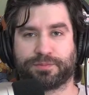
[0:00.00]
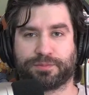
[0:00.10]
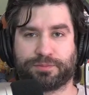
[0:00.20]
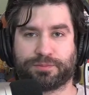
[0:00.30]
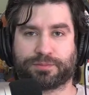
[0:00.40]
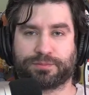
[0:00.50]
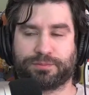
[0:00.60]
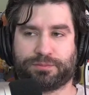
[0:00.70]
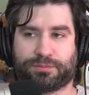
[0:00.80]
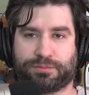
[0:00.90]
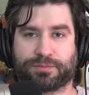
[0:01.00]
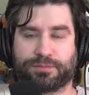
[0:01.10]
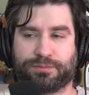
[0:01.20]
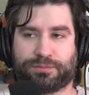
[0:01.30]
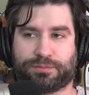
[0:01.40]

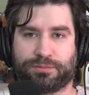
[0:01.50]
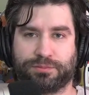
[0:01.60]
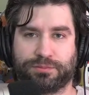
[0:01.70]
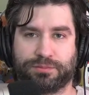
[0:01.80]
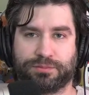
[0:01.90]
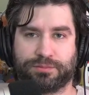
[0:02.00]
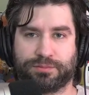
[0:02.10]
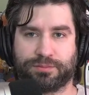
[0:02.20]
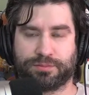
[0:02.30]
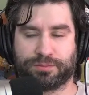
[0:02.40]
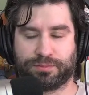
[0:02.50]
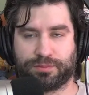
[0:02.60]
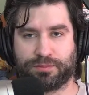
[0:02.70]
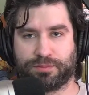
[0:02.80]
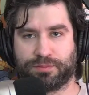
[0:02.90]

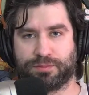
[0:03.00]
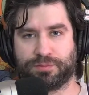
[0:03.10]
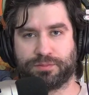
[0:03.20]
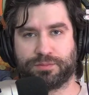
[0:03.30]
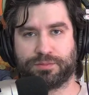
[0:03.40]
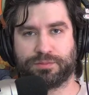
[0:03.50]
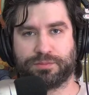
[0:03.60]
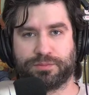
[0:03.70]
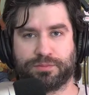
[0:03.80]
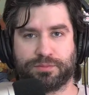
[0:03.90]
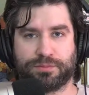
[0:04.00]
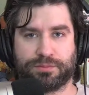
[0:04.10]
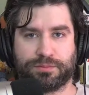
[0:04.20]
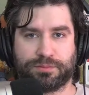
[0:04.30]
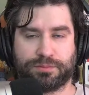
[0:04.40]

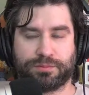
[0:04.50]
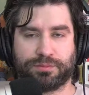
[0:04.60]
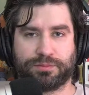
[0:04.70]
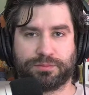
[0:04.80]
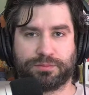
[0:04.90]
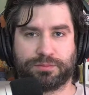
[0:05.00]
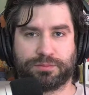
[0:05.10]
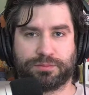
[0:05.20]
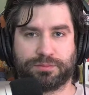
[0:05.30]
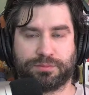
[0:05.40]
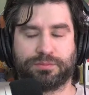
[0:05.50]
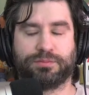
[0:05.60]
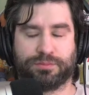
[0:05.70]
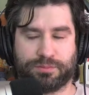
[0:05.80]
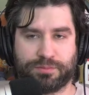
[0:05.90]

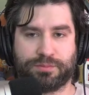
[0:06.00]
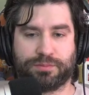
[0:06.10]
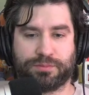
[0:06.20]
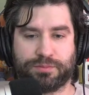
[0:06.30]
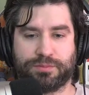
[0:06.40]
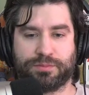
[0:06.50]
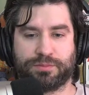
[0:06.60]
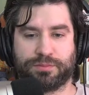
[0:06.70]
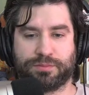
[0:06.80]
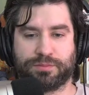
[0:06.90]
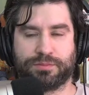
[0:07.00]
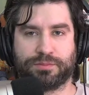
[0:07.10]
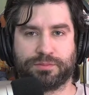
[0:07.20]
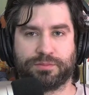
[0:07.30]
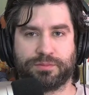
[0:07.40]

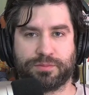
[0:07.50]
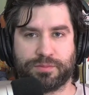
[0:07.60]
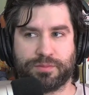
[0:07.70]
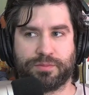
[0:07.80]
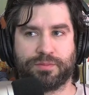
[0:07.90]
The person shown says nothing.